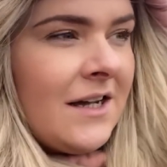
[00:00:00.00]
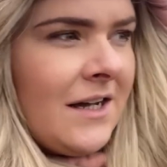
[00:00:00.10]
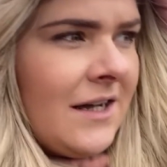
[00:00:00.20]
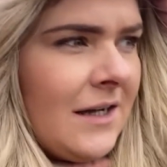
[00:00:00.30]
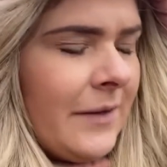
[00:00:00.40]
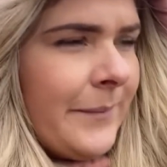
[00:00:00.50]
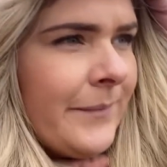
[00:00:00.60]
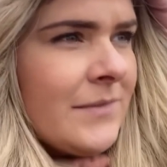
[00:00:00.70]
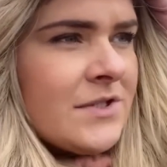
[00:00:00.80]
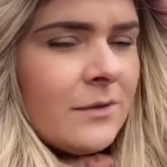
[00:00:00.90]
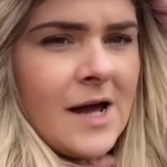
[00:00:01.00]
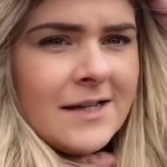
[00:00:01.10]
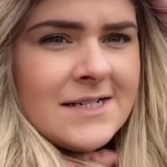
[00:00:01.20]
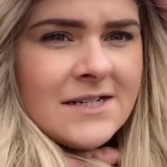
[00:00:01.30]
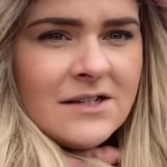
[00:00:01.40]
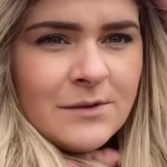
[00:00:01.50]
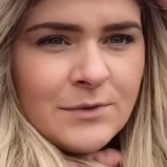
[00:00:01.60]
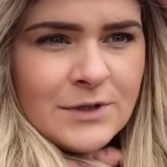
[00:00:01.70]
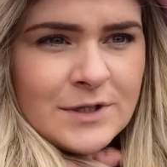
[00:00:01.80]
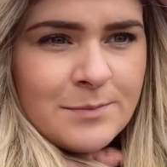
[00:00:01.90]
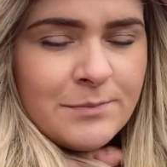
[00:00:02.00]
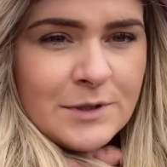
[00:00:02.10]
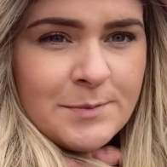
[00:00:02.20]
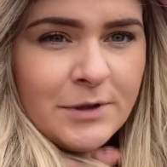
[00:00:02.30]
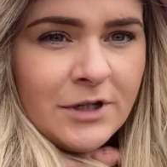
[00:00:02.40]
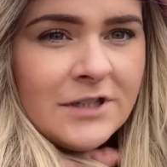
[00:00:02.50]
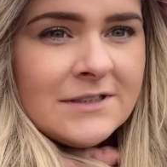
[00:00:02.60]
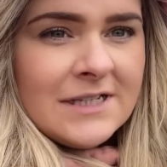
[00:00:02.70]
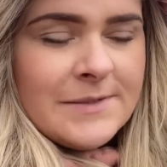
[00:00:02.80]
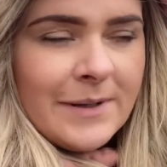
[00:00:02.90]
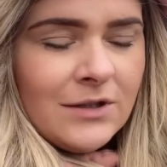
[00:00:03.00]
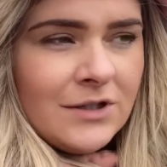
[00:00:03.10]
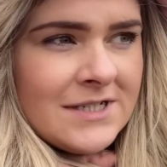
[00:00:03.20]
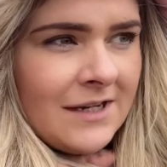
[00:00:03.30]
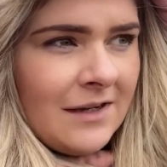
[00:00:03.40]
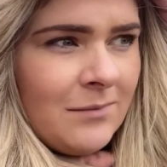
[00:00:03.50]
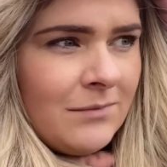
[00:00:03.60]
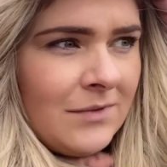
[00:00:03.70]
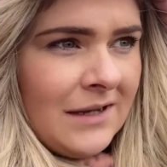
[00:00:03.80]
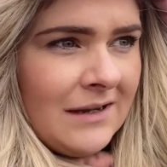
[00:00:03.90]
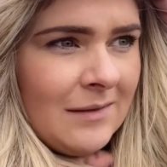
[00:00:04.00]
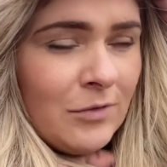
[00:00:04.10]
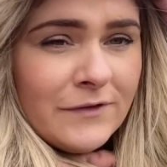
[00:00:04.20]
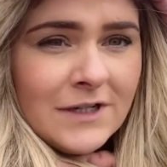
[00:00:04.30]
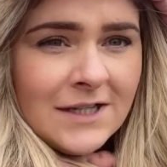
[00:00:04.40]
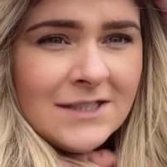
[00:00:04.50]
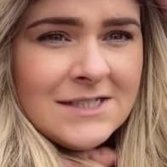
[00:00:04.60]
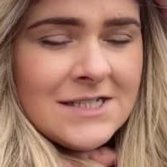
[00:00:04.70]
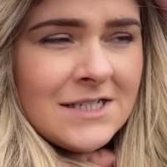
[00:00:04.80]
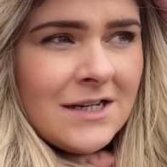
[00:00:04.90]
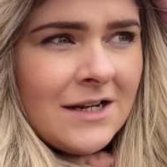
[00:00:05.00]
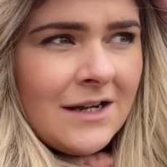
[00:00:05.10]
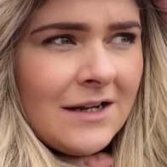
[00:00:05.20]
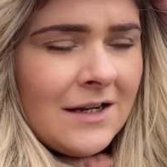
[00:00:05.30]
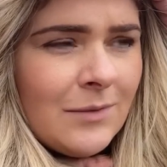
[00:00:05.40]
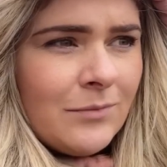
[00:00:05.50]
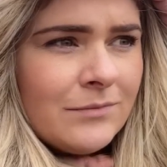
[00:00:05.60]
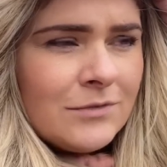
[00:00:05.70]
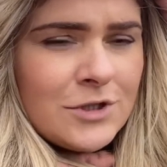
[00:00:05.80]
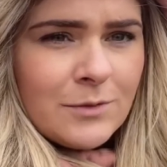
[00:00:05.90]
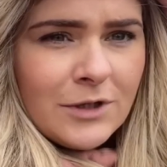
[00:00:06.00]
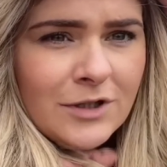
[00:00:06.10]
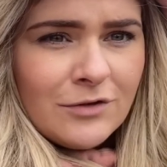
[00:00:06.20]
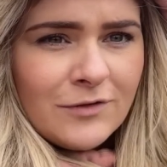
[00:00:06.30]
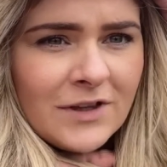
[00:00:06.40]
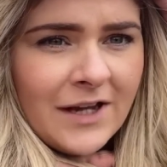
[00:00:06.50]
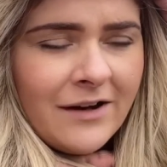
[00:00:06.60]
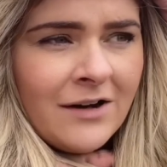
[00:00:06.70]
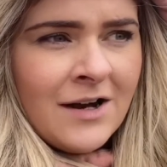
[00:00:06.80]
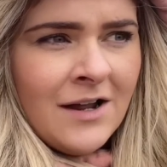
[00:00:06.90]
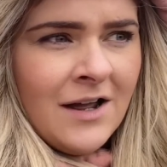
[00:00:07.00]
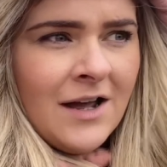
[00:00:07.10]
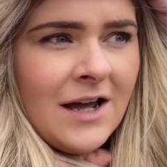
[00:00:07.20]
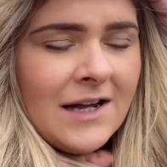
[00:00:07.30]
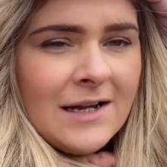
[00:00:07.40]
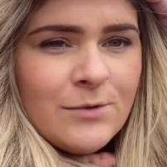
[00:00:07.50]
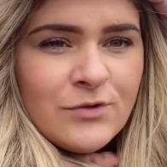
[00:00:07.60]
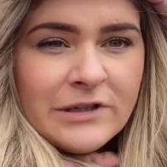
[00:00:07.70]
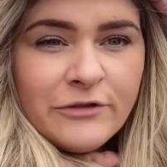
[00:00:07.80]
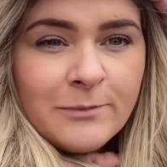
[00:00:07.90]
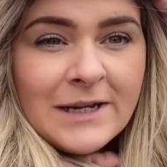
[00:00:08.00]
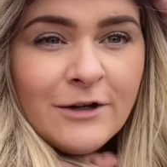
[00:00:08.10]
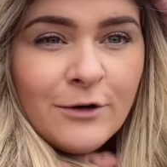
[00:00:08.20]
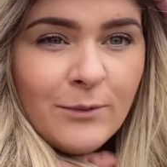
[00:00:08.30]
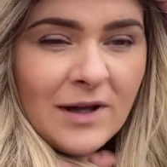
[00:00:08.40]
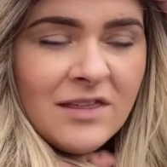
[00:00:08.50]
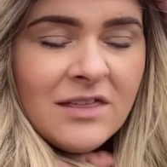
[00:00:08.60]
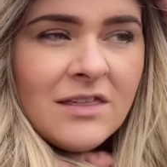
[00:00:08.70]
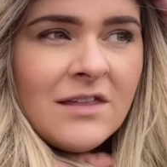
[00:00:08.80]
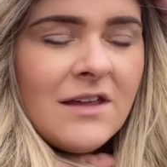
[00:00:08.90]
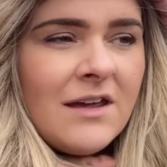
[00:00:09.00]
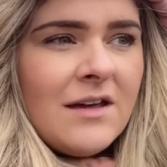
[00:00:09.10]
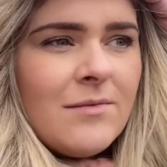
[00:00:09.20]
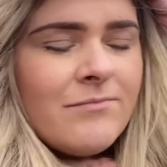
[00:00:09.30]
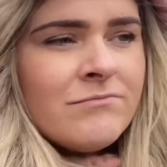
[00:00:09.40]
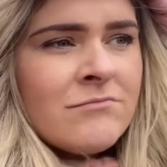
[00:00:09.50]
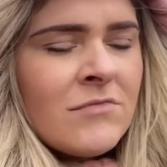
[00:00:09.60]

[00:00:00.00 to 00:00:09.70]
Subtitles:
So Alex there that was ploughing, he spent a lot of time over in England, just working over there, and he was really familiar with them.